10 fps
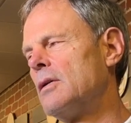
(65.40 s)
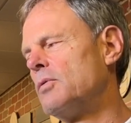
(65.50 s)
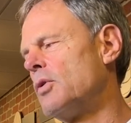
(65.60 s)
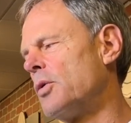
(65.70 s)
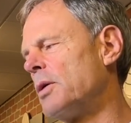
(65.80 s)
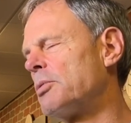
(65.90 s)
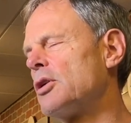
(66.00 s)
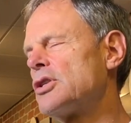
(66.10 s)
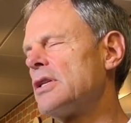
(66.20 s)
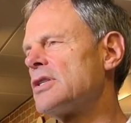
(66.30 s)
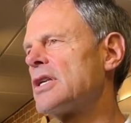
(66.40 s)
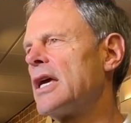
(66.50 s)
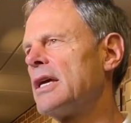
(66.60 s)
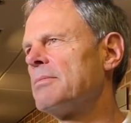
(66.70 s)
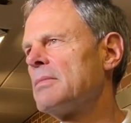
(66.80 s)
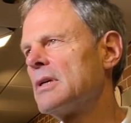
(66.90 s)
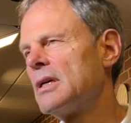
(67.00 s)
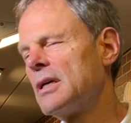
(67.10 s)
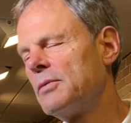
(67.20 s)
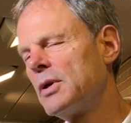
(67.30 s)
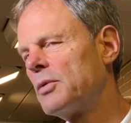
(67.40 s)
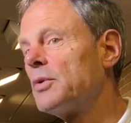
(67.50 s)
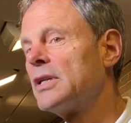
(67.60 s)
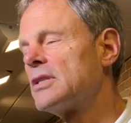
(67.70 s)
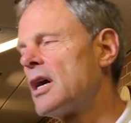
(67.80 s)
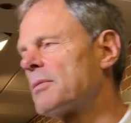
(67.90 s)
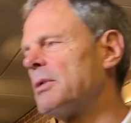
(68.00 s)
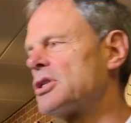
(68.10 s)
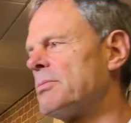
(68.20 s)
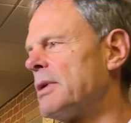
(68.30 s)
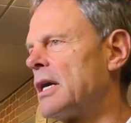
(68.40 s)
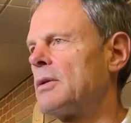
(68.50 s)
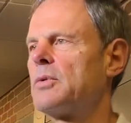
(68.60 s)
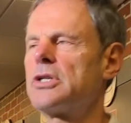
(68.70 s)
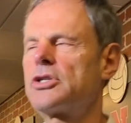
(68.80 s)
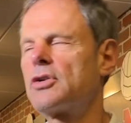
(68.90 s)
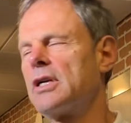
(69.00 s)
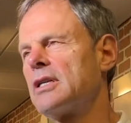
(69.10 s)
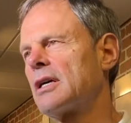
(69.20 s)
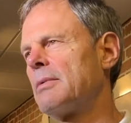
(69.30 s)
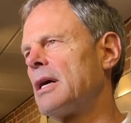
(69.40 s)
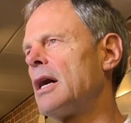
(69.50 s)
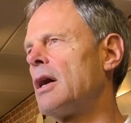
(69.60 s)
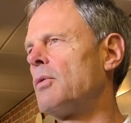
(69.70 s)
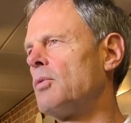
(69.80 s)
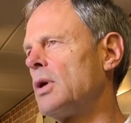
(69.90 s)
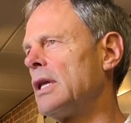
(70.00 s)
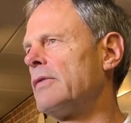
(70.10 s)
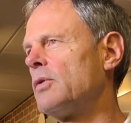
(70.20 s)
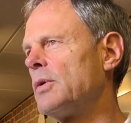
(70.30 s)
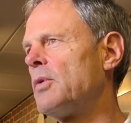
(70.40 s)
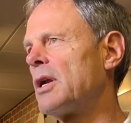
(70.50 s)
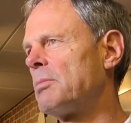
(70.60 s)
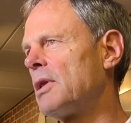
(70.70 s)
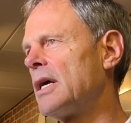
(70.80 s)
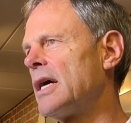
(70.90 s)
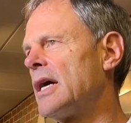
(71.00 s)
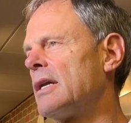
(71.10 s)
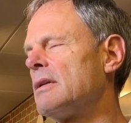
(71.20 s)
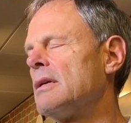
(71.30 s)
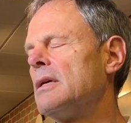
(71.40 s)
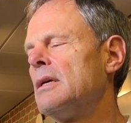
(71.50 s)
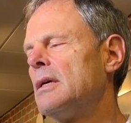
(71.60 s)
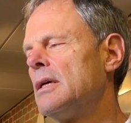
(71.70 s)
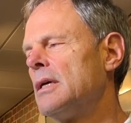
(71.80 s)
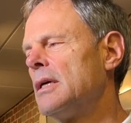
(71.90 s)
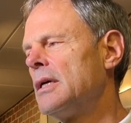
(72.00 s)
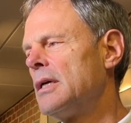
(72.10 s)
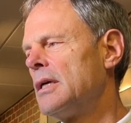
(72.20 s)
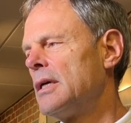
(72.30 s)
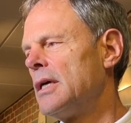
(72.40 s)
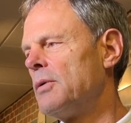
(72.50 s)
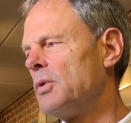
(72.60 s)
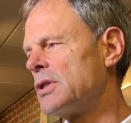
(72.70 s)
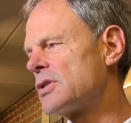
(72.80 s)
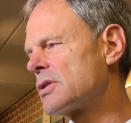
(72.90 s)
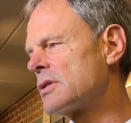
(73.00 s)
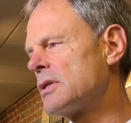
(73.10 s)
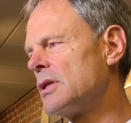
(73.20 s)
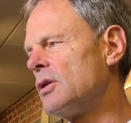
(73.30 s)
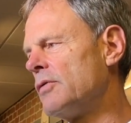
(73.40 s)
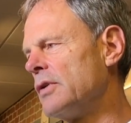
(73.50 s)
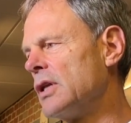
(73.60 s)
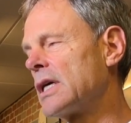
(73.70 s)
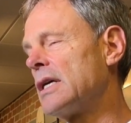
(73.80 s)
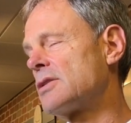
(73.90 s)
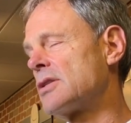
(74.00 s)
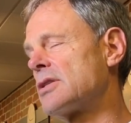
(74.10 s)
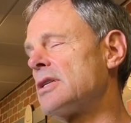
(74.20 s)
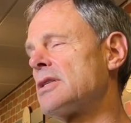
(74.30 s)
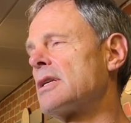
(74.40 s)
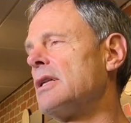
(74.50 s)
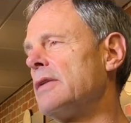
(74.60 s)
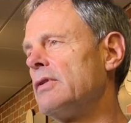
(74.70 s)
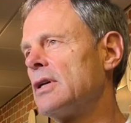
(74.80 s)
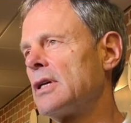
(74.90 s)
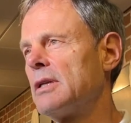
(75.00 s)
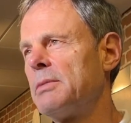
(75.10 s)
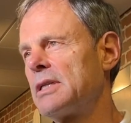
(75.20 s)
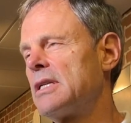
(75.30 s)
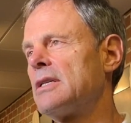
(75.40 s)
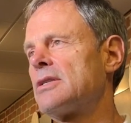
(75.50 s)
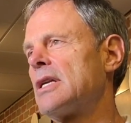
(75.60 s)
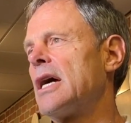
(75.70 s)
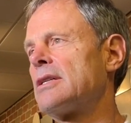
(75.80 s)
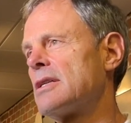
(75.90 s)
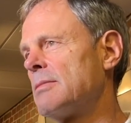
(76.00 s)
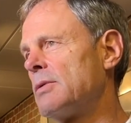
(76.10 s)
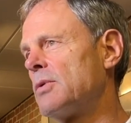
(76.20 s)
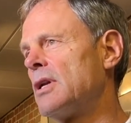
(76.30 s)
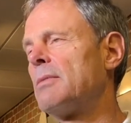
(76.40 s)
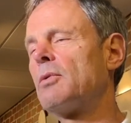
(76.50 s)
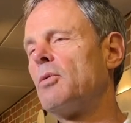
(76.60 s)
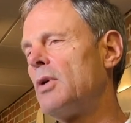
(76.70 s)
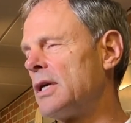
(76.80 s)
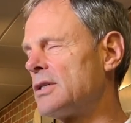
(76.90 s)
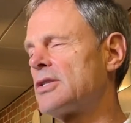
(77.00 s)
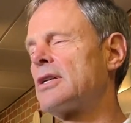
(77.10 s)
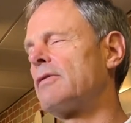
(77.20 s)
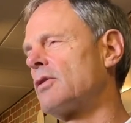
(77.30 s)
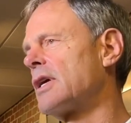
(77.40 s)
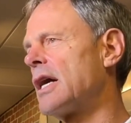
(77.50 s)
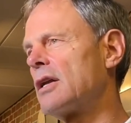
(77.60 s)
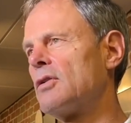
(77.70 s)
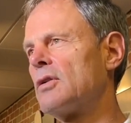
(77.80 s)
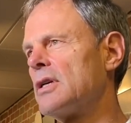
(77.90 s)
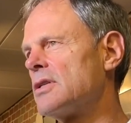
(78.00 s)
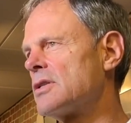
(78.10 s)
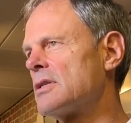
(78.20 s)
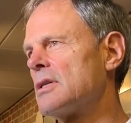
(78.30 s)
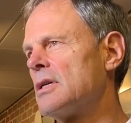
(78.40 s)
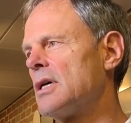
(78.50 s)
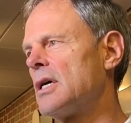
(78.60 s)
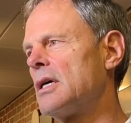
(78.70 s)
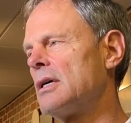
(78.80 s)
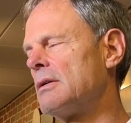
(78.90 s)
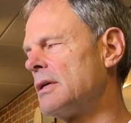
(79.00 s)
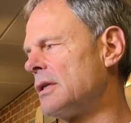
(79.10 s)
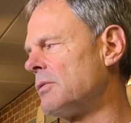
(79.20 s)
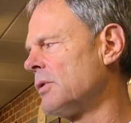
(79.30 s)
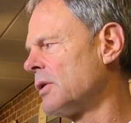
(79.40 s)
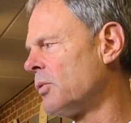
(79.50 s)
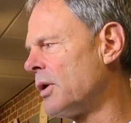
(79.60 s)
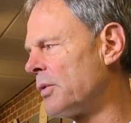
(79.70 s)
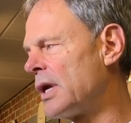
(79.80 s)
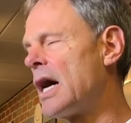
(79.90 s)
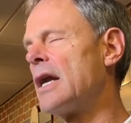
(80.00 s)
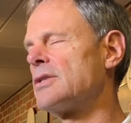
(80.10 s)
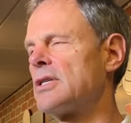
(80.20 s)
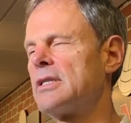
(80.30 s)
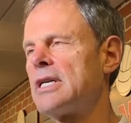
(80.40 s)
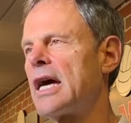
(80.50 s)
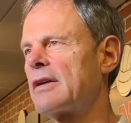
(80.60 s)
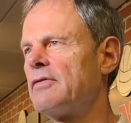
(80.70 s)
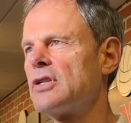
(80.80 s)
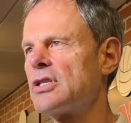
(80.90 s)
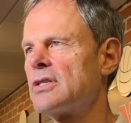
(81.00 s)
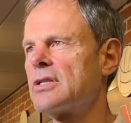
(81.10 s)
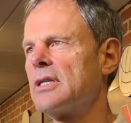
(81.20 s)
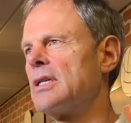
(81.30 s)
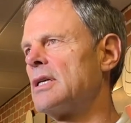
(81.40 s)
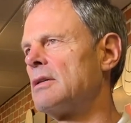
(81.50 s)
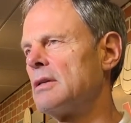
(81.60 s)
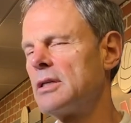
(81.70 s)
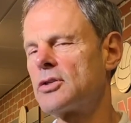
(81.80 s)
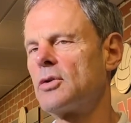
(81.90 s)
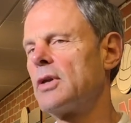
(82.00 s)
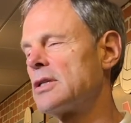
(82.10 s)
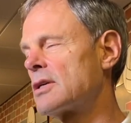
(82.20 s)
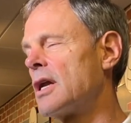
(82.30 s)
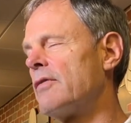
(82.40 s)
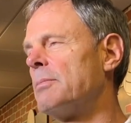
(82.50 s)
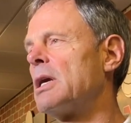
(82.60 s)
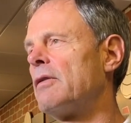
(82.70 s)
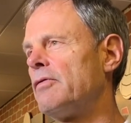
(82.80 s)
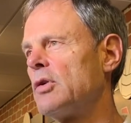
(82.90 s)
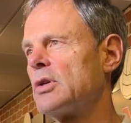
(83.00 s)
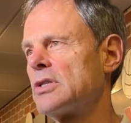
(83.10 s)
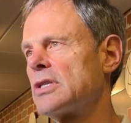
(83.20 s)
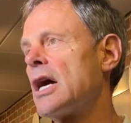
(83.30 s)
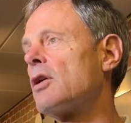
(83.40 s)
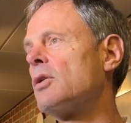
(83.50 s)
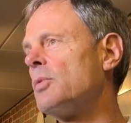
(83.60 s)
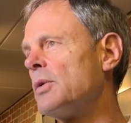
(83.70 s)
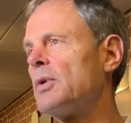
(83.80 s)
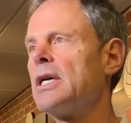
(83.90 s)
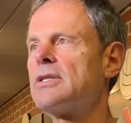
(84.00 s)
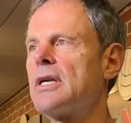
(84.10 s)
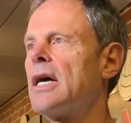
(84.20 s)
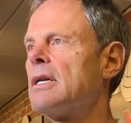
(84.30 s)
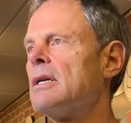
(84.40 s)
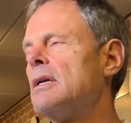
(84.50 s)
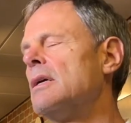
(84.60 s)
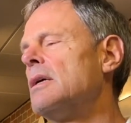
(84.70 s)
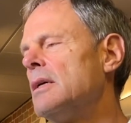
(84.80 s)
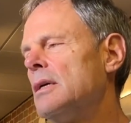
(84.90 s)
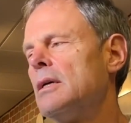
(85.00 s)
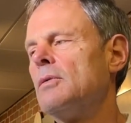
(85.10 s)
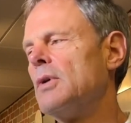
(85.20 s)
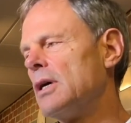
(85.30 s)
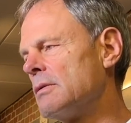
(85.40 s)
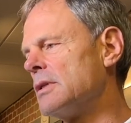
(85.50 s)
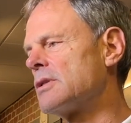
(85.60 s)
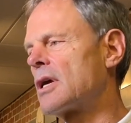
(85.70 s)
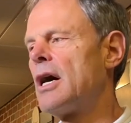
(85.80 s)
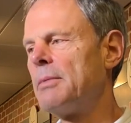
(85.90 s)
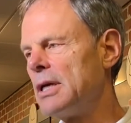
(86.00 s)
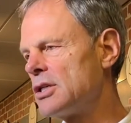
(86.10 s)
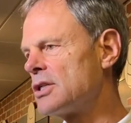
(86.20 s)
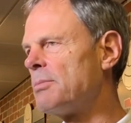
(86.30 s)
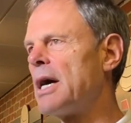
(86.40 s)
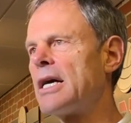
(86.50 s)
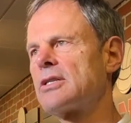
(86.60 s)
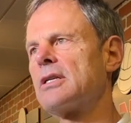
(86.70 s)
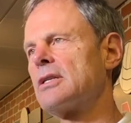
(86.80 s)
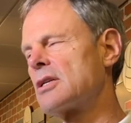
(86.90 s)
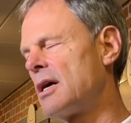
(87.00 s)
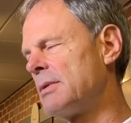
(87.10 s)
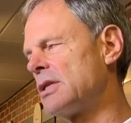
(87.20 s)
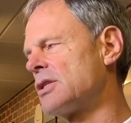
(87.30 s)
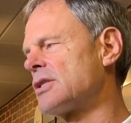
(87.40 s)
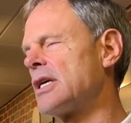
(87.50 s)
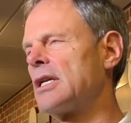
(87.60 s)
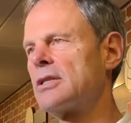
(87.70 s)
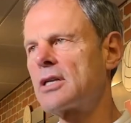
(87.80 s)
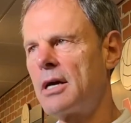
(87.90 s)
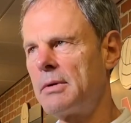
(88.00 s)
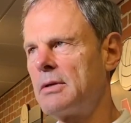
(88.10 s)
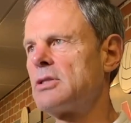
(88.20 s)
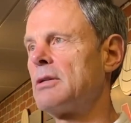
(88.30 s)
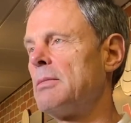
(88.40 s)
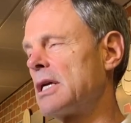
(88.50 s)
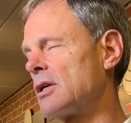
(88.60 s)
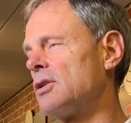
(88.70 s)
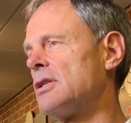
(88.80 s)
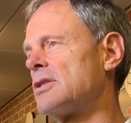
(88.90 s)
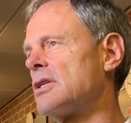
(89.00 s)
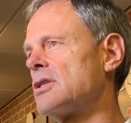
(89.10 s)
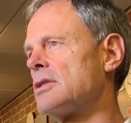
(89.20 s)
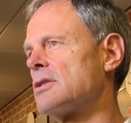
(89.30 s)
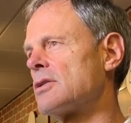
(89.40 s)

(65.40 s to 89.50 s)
Well, we approach it the same. We don't really talk much about it. We're just trying to talk about what level we want to play at. And if you look at statistically, if you look at the Big Ten stats, I mean, we're number one in several categories. And the one we're not is in attack efficiency. And so that's kind of been our focus, is how can we raise that? Well, it's a combination of passing, it's a combination of setting, it's a combination of making good decisions.